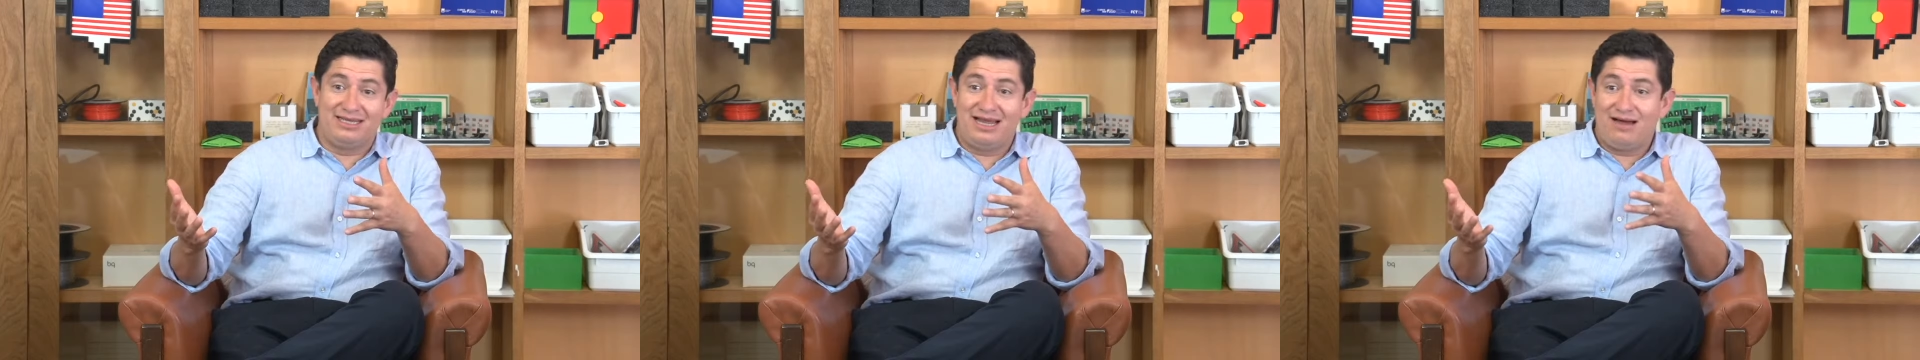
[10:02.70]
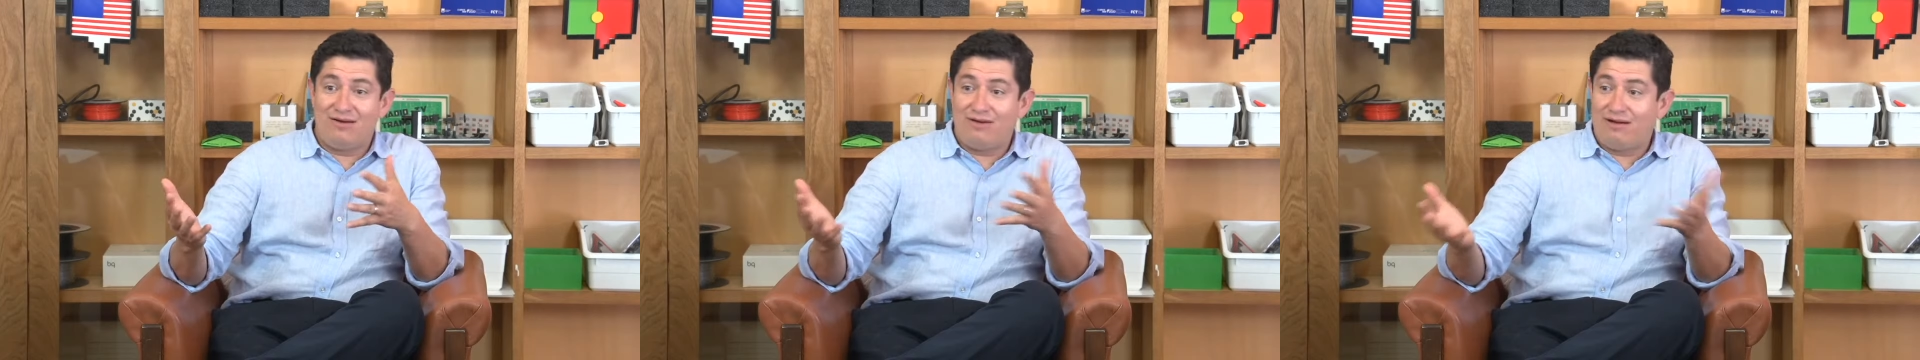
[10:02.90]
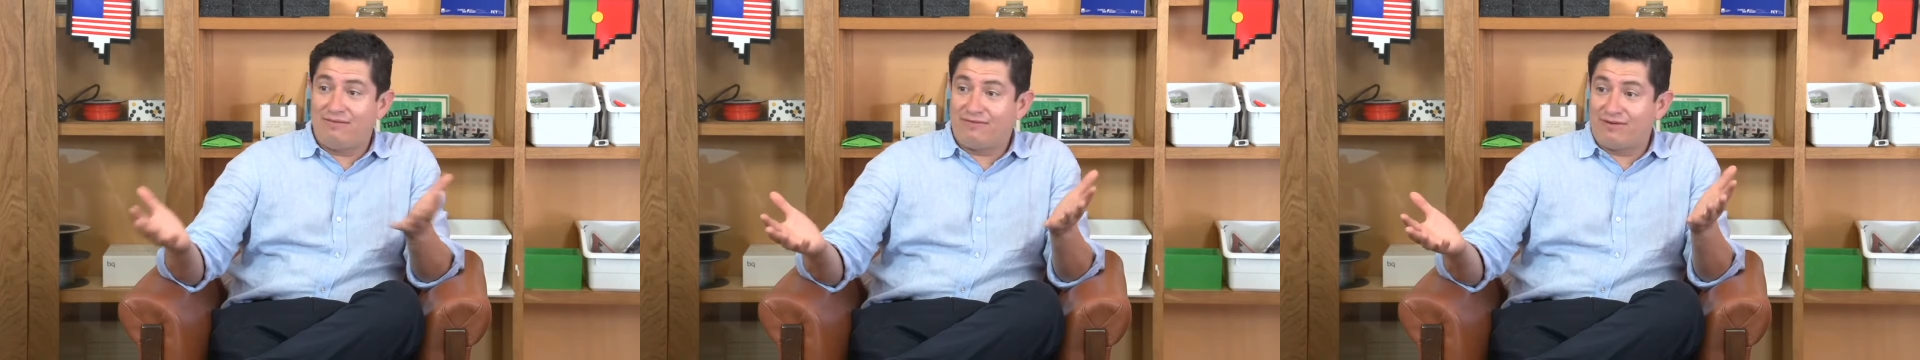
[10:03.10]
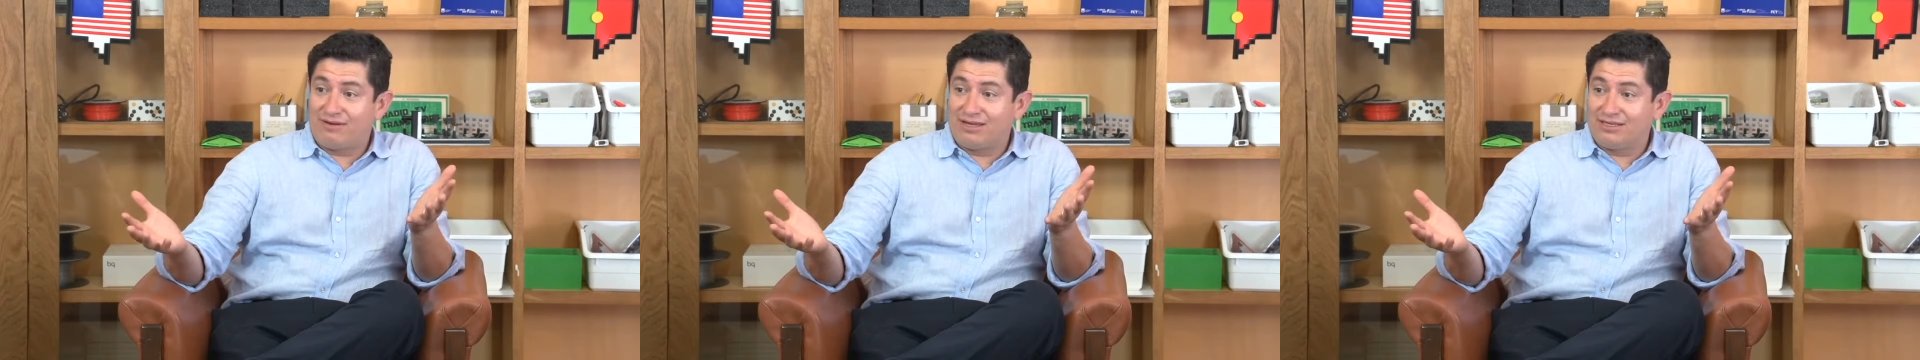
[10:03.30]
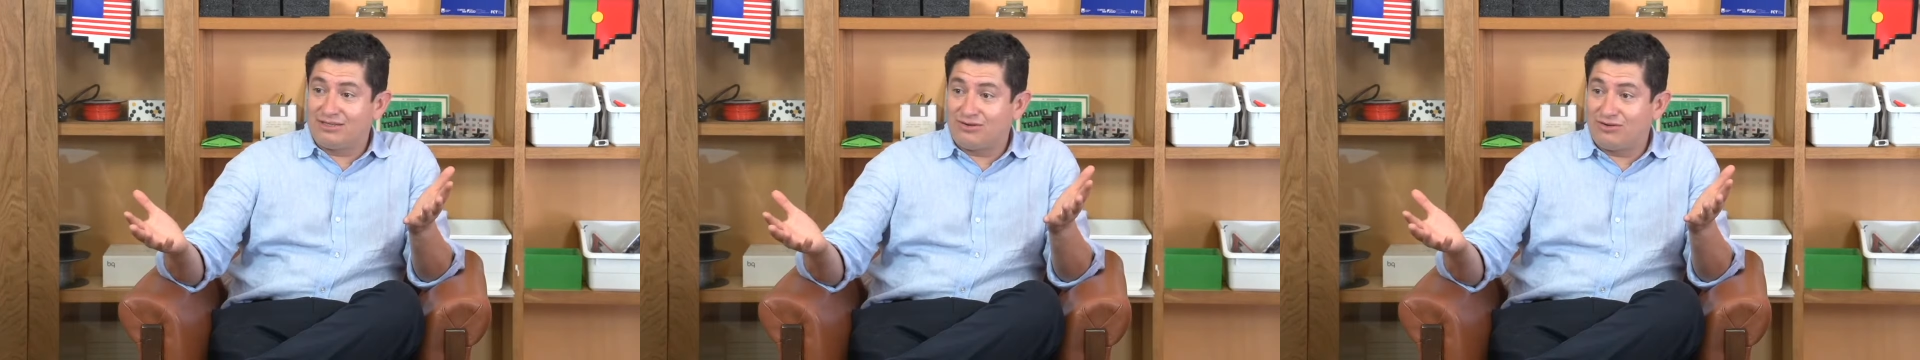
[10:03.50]
now after
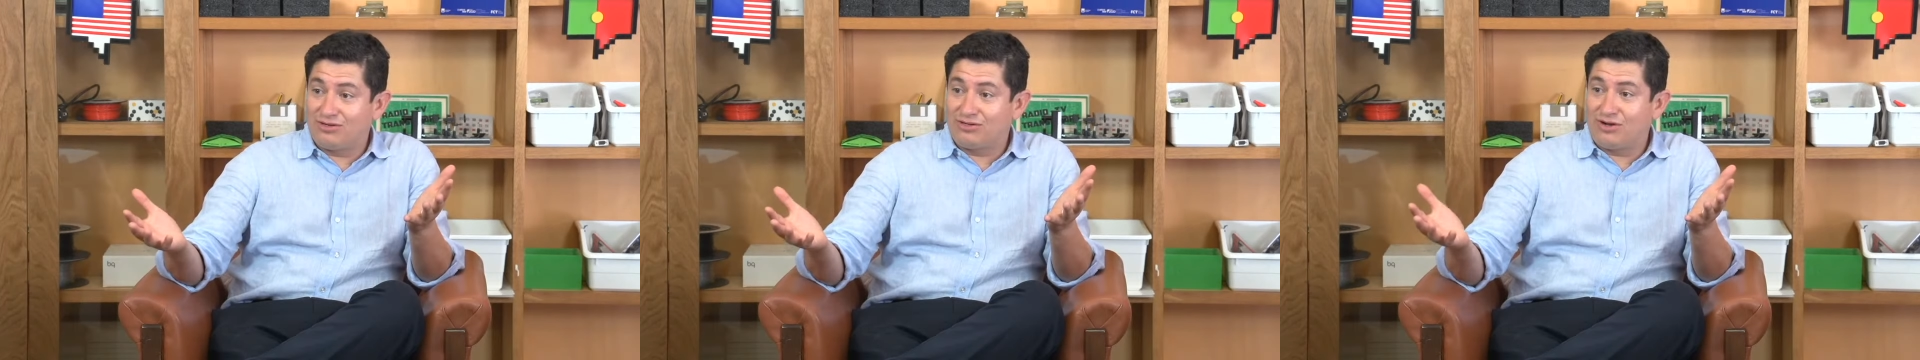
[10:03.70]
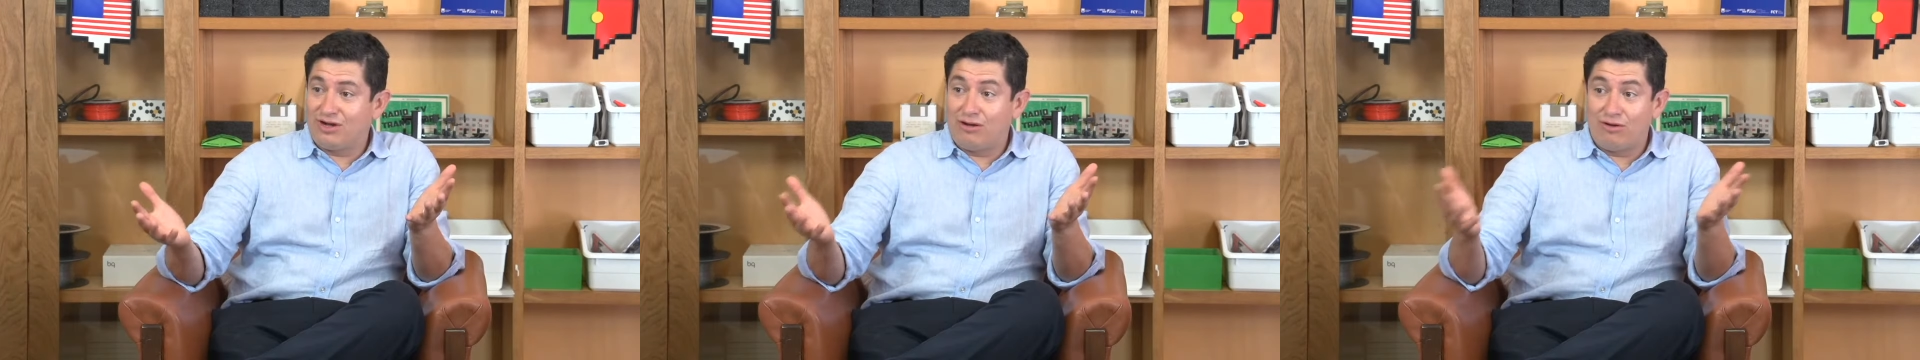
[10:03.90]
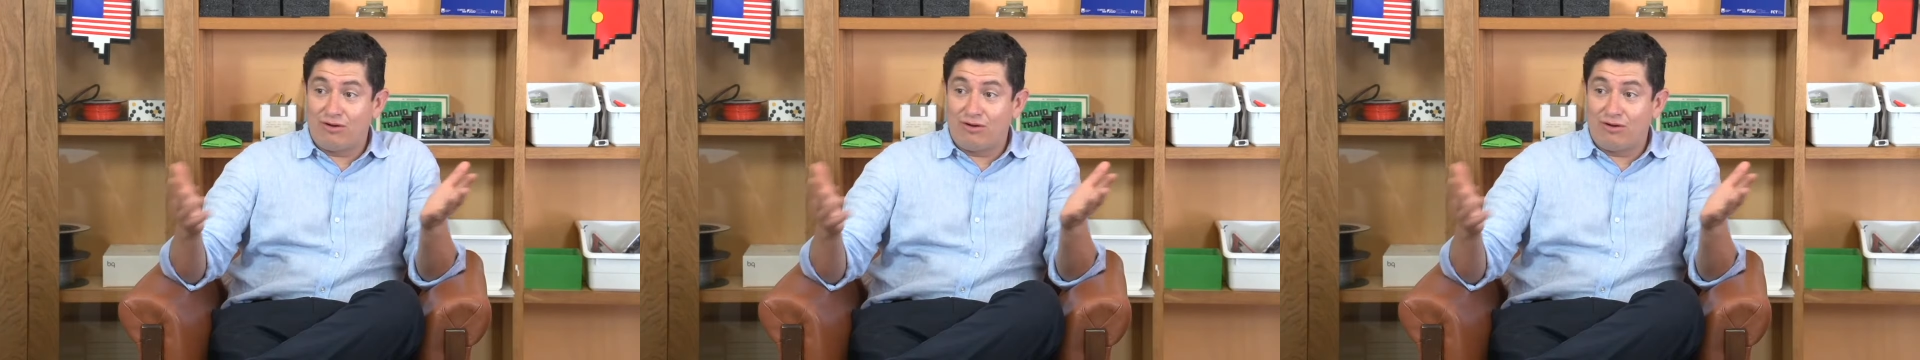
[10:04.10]
the surgery,